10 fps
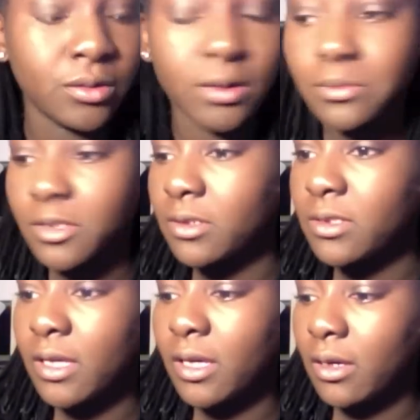So I'm gonna
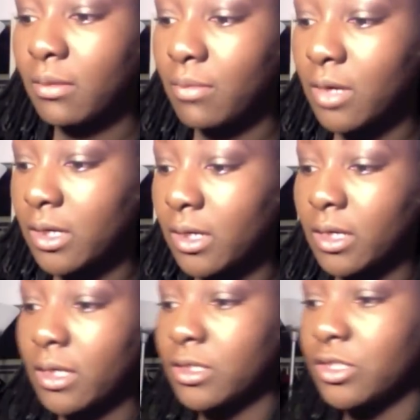take
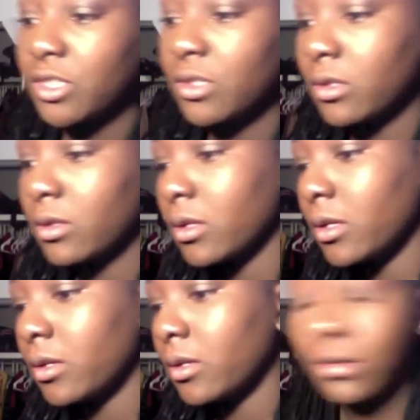my gel
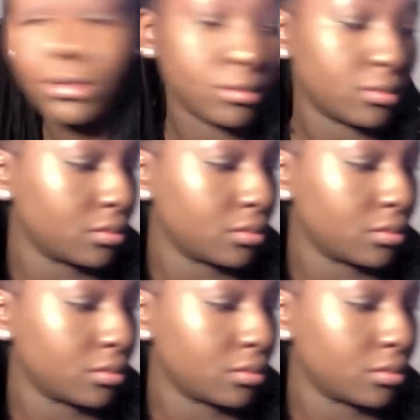liner,